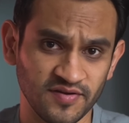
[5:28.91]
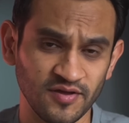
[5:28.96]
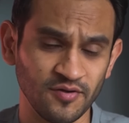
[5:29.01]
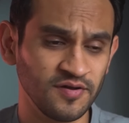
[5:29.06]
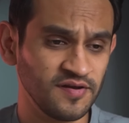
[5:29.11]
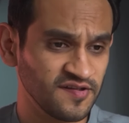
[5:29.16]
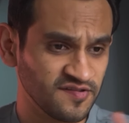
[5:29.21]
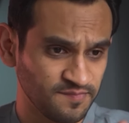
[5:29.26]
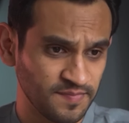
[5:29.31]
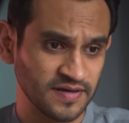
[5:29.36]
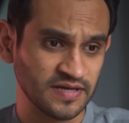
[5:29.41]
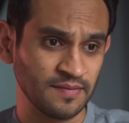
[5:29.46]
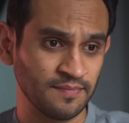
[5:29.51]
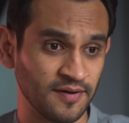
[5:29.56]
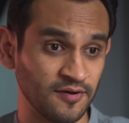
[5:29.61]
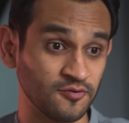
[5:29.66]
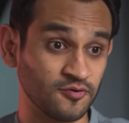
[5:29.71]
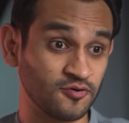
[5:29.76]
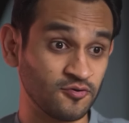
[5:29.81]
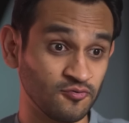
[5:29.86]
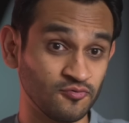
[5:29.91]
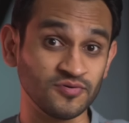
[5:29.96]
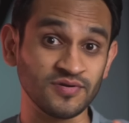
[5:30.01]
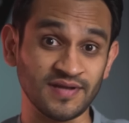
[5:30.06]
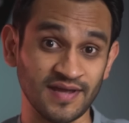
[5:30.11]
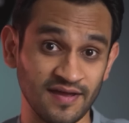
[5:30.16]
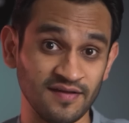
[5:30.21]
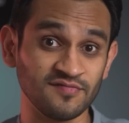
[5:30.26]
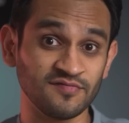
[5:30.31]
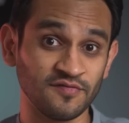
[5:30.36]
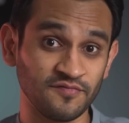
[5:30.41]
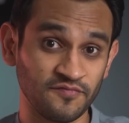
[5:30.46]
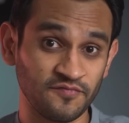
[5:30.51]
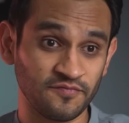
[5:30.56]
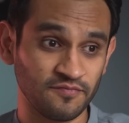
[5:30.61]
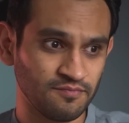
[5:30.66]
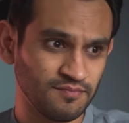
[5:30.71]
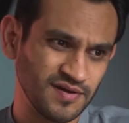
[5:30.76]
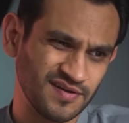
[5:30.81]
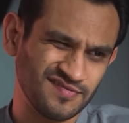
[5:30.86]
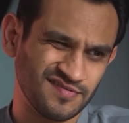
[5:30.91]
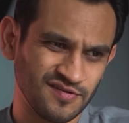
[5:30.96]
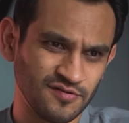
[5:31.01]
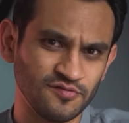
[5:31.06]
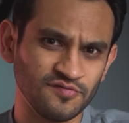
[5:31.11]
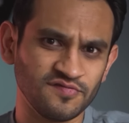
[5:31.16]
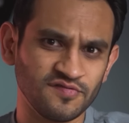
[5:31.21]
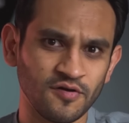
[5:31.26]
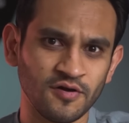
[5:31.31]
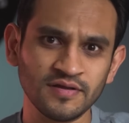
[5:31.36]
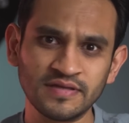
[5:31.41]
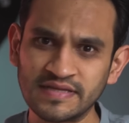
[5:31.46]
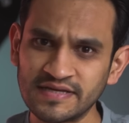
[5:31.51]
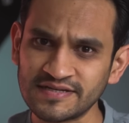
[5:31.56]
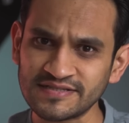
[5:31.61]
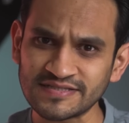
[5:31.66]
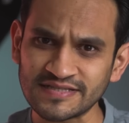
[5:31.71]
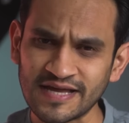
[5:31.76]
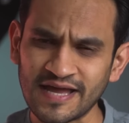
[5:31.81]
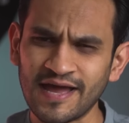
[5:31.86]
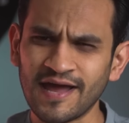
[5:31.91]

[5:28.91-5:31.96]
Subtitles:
You can expect about 2 days of mixed use on this.